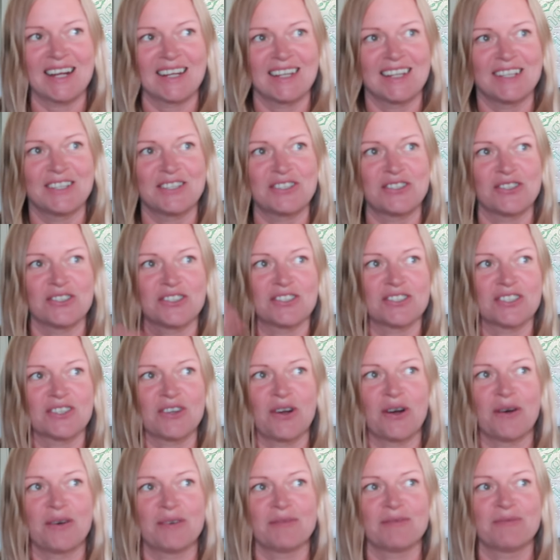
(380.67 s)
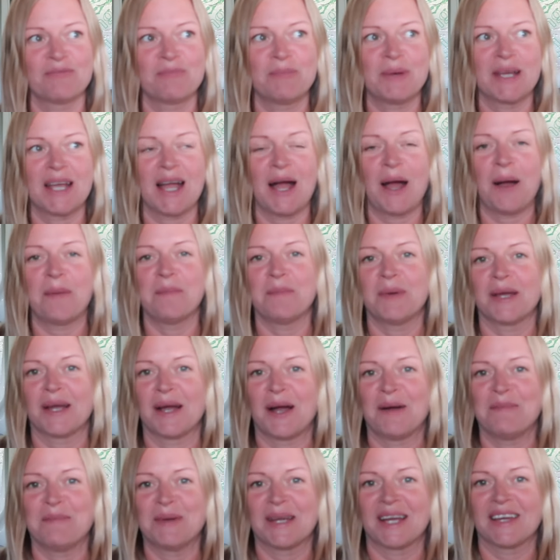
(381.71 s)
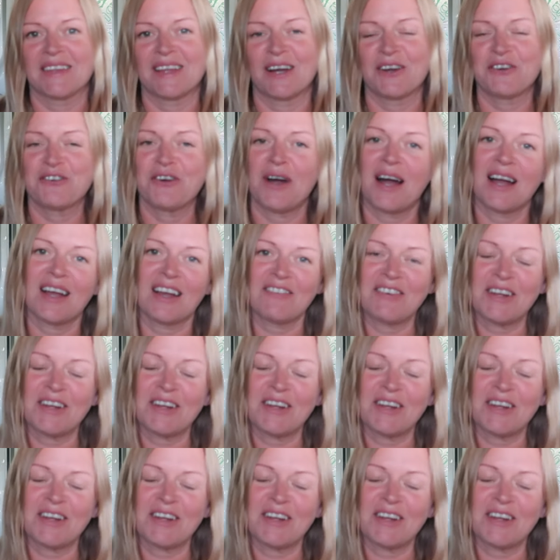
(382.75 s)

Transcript: and it has just got bigger and bigger and bigger, that crack.